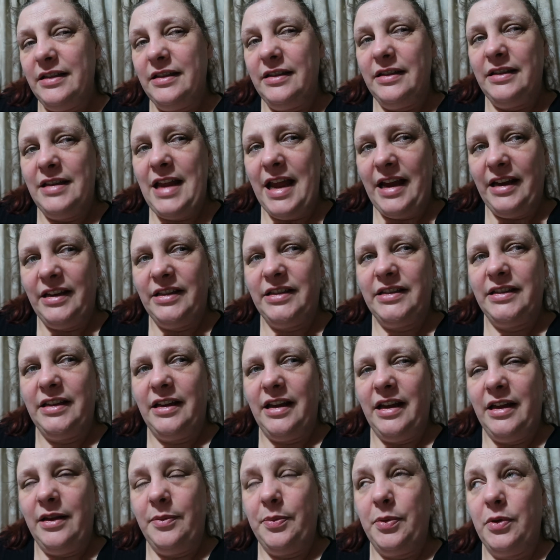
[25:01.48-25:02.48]
next
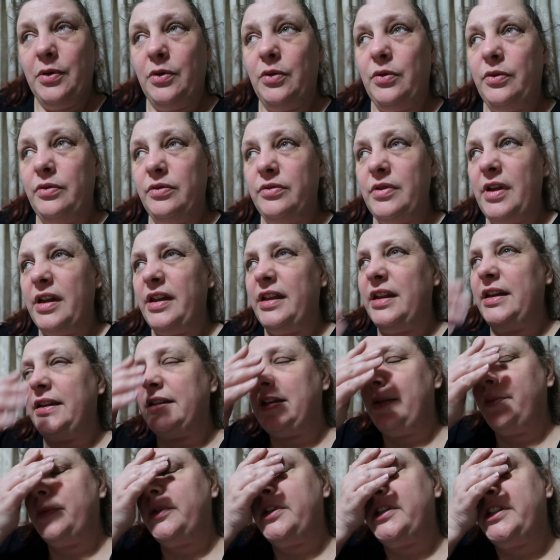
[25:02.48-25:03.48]
April, I think
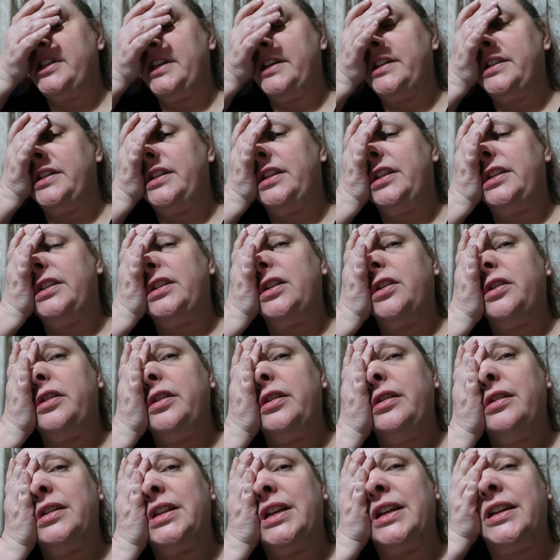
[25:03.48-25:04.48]
it's April 6th is the start of the
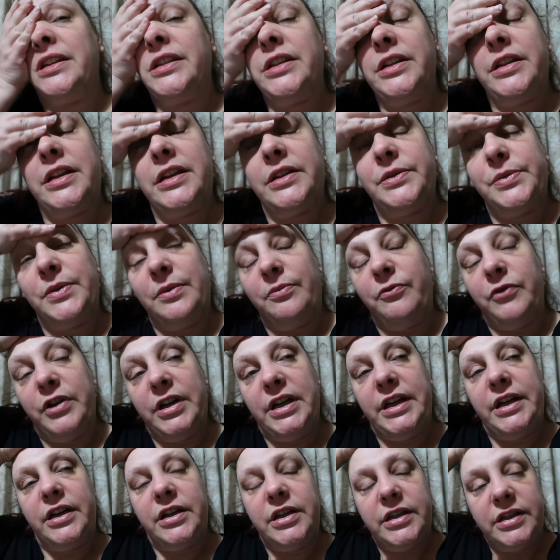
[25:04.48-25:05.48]
new tax year. That's when I'm
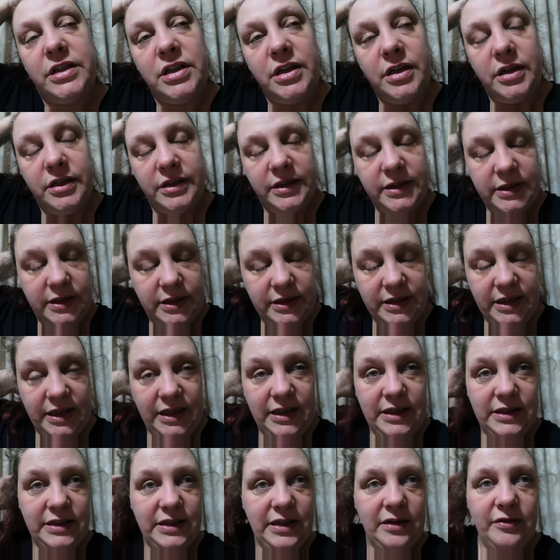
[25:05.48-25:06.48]
really going to start uh,
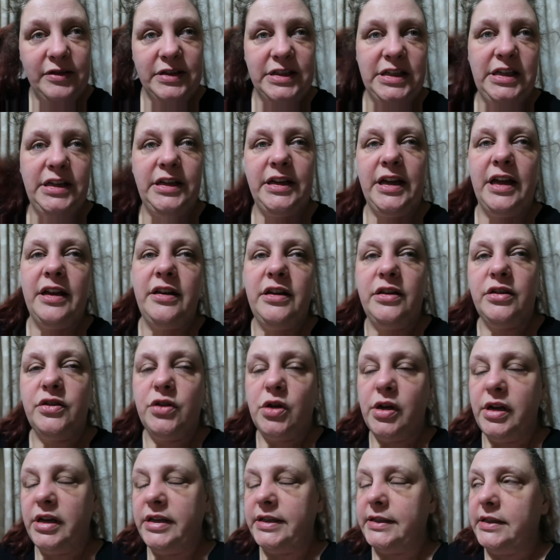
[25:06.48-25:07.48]
taking it seriously again and
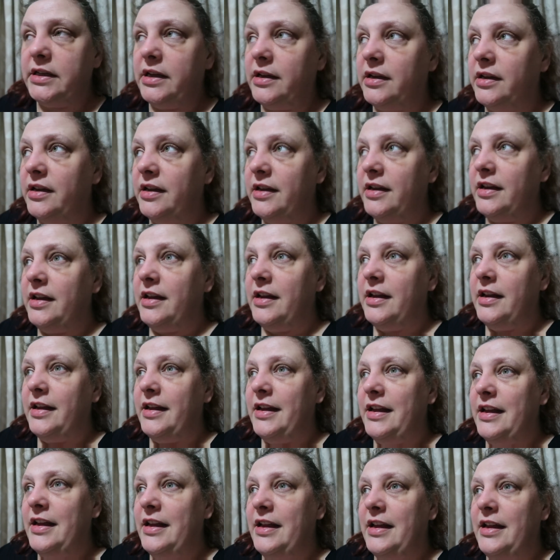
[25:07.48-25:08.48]
trying to
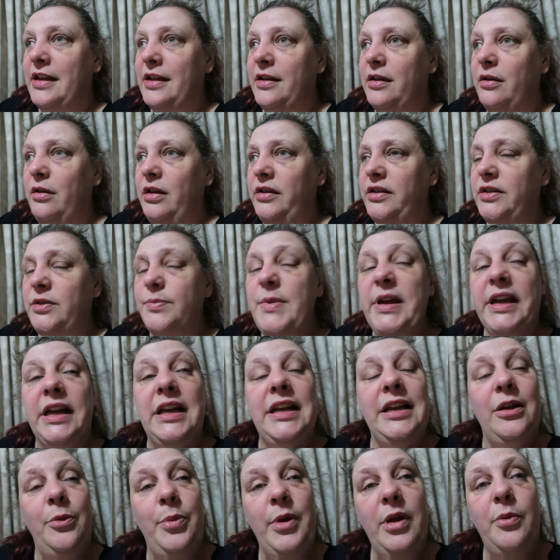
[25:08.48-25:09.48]
just make a
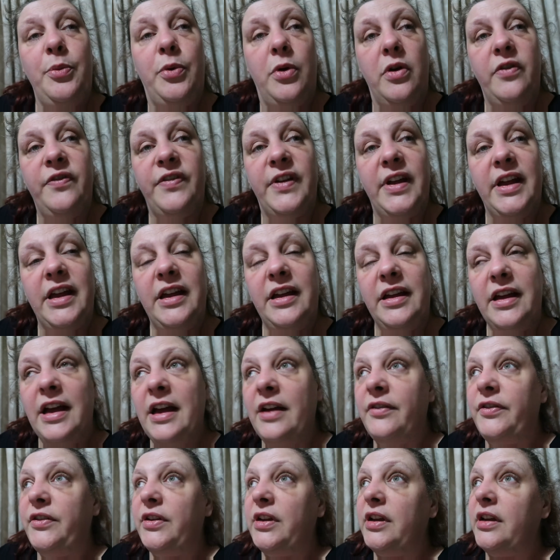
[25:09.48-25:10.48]
little bit of profit
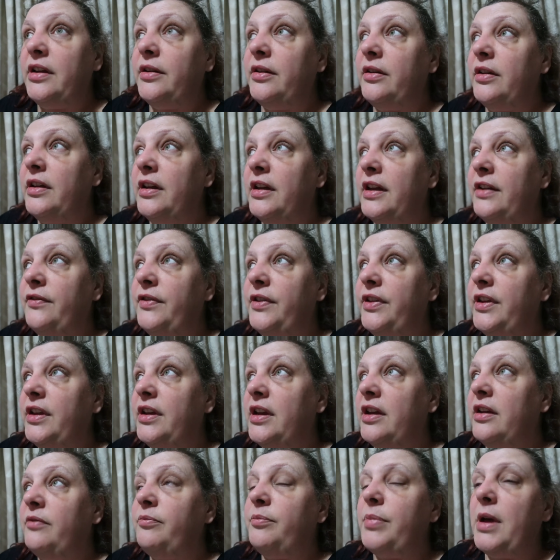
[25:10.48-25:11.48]
after
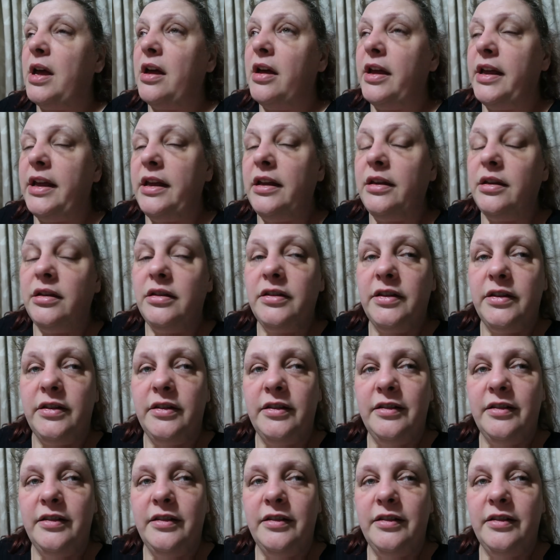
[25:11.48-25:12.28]
everything I buy and